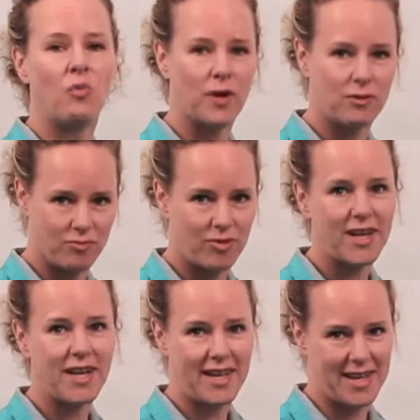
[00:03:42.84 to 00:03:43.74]
will
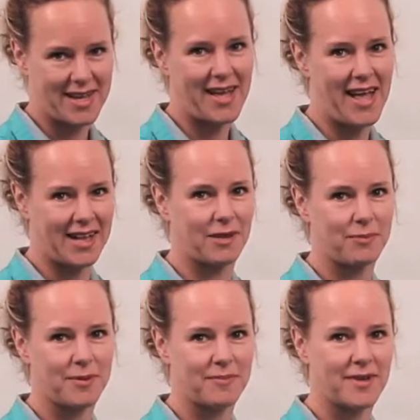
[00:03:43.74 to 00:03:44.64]
really
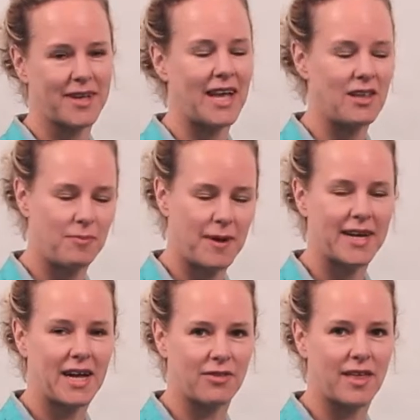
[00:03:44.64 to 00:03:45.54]
help and get you
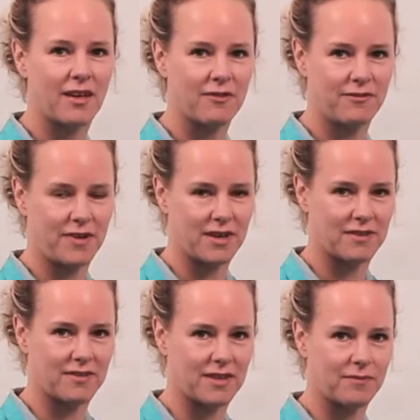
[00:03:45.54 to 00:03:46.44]
back out there
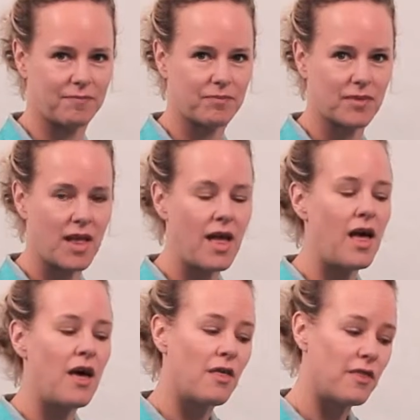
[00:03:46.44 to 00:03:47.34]
faster.
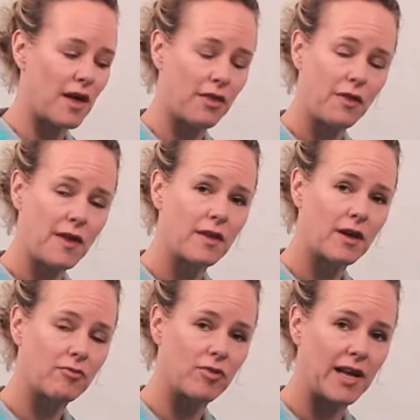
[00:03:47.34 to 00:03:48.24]
The other thing
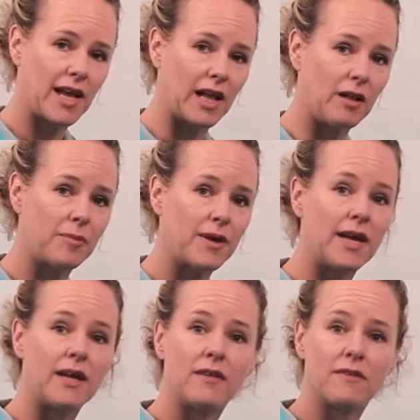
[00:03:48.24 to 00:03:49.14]
that can really help
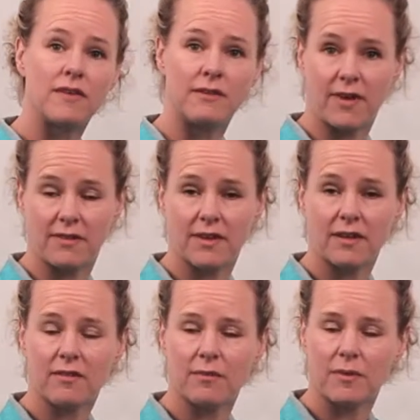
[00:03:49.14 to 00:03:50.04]
is investing
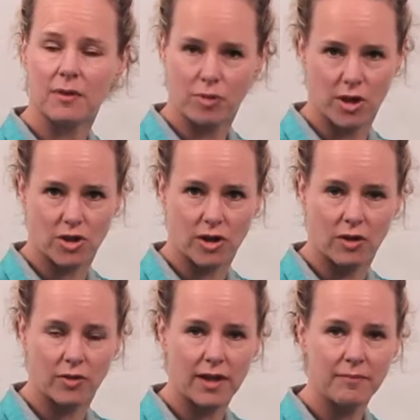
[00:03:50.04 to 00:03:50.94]
in some compression
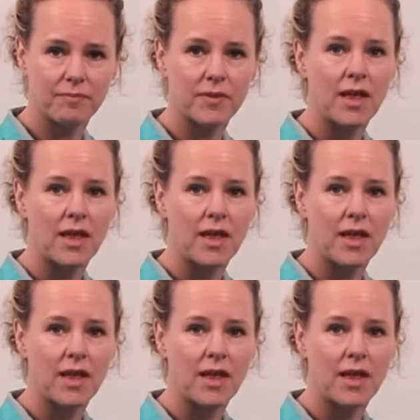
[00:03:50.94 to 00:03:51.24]
clothing